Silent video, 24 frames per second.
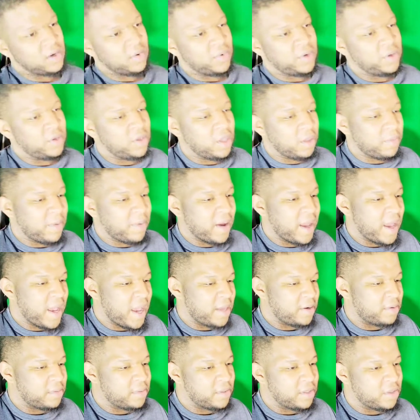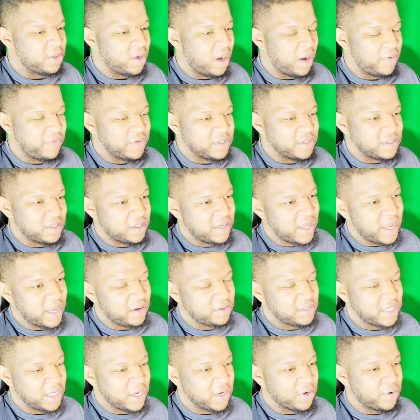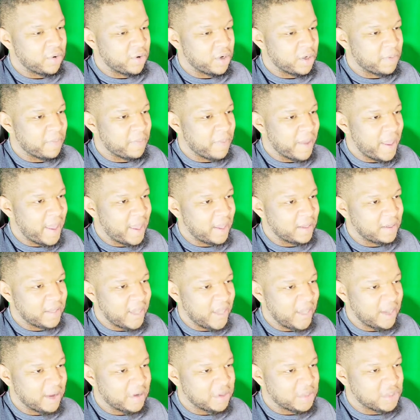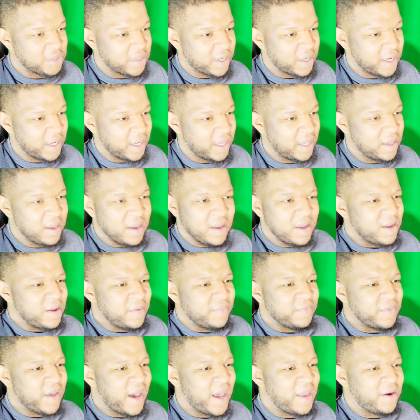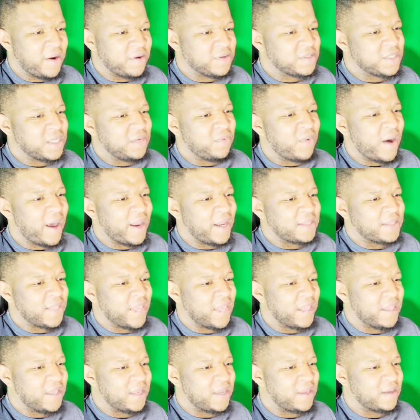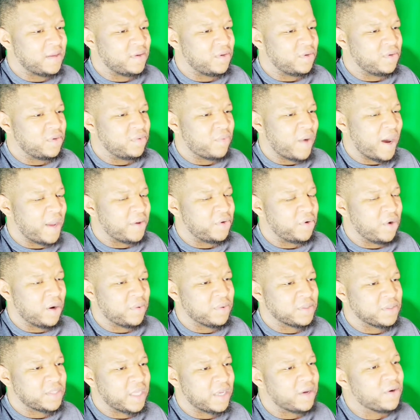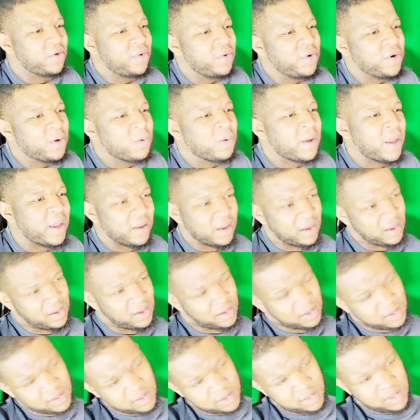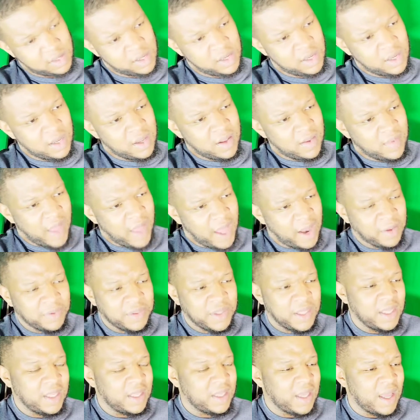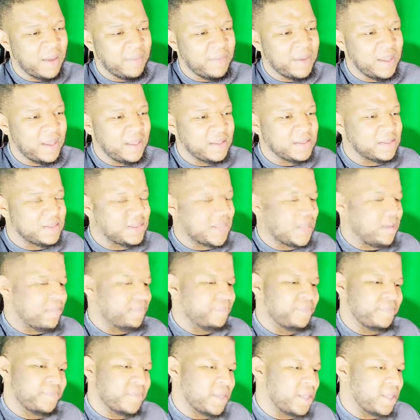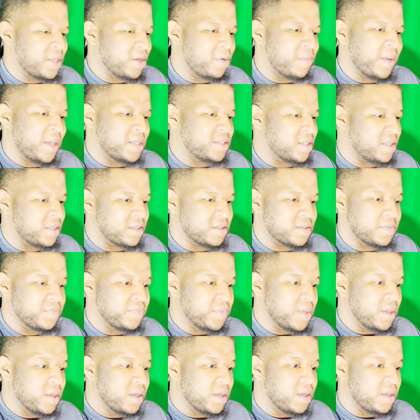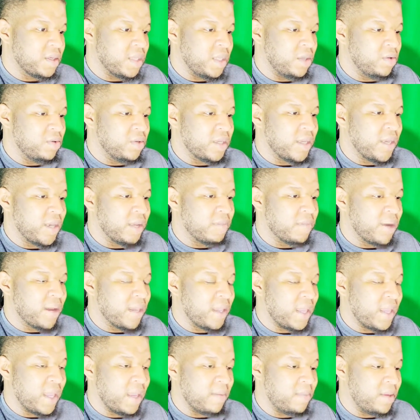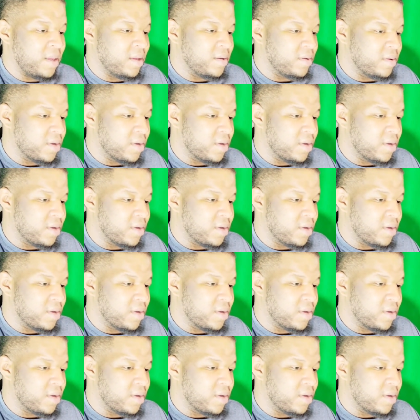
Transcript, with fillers: When you look behind them, the Dolphins are not going to take a quarterback. They're going to trade. I don't see why they take why New York would take a quarterback. I don't think. I mean, it don't make sense. Then you look at Miami.